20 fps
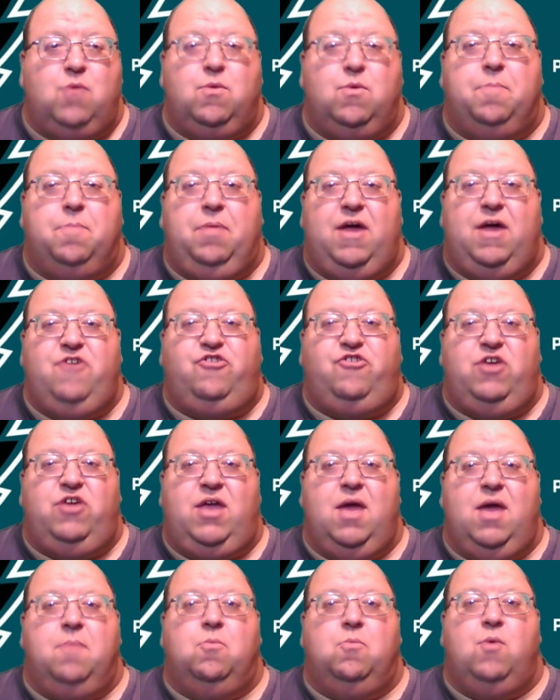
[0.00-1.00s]
replacing
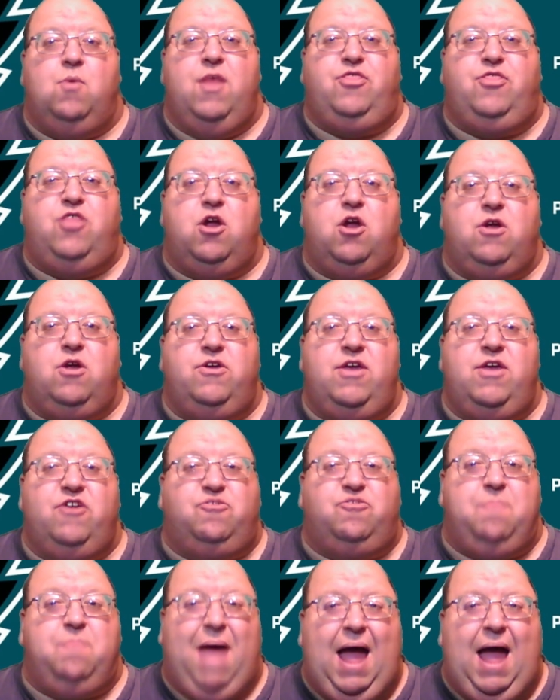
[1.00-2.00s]
him with his
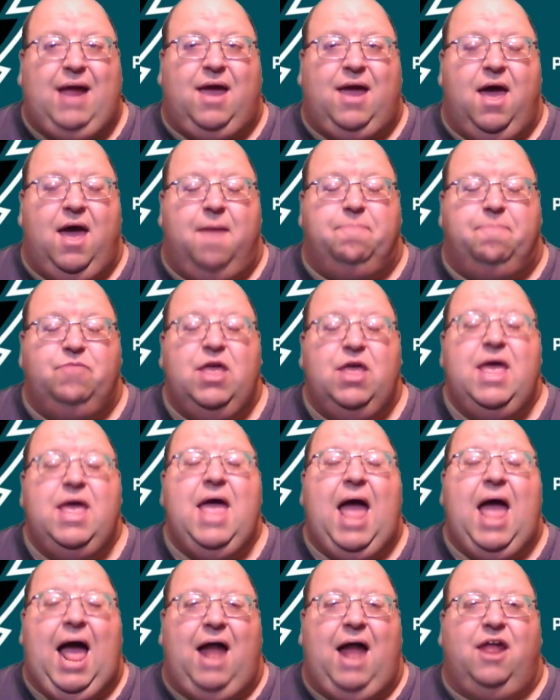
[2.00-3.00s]
backup,
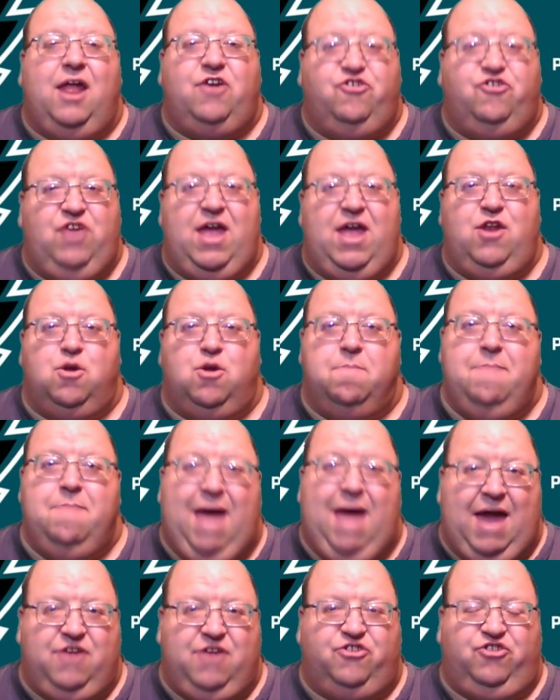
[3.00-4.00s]
Alexander
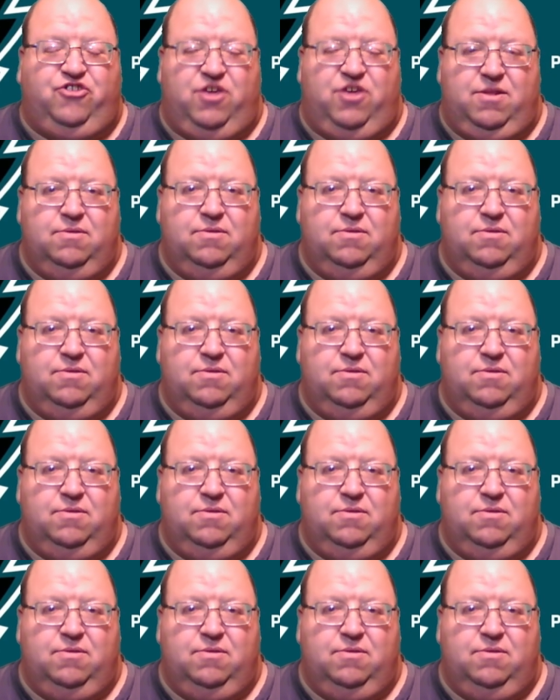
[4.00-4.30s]
Mattison.